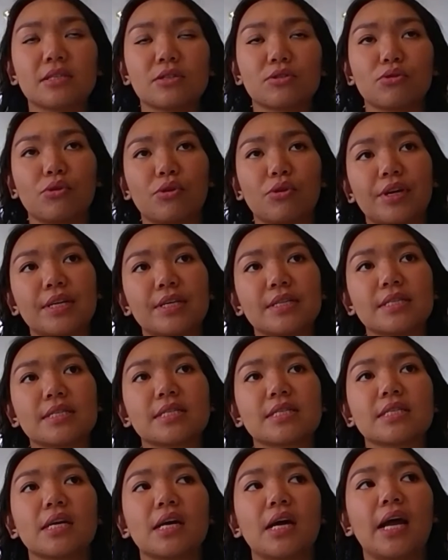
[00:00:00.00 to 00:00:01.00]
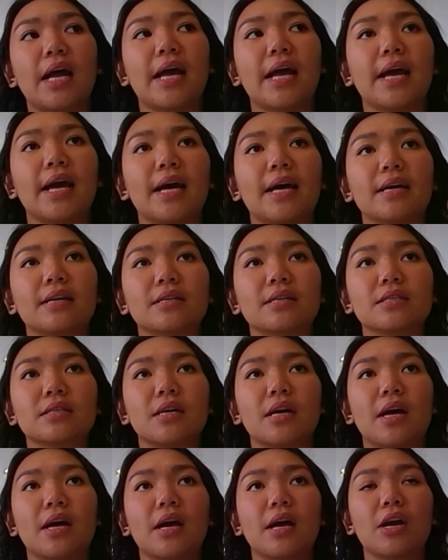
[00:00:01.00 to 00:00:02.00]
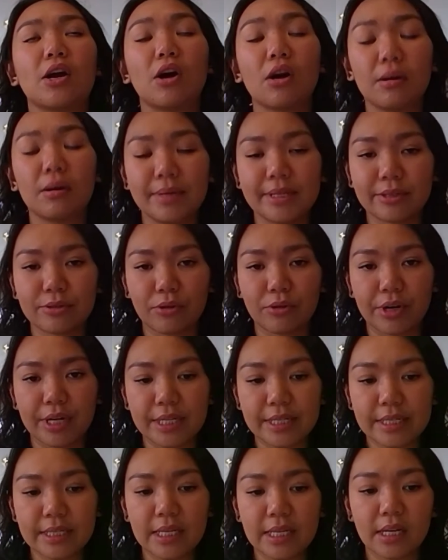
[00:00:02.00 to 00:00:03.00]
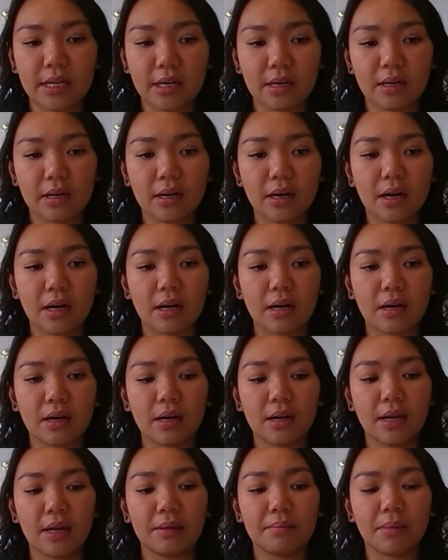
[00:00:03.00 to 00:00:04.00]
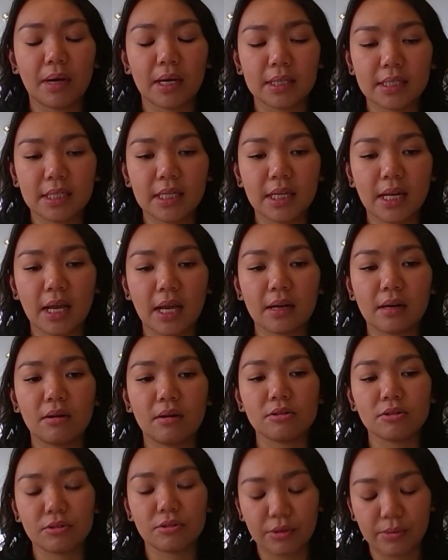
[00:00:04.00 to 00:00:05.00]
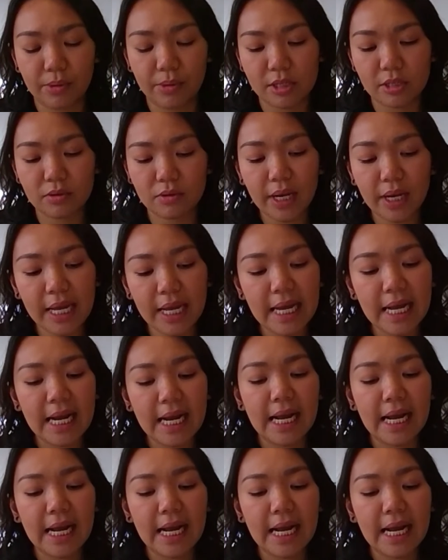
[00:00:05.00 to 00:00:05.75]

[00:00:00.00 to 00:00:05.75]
stories and economy stories here in Moncton and also New Brunswick.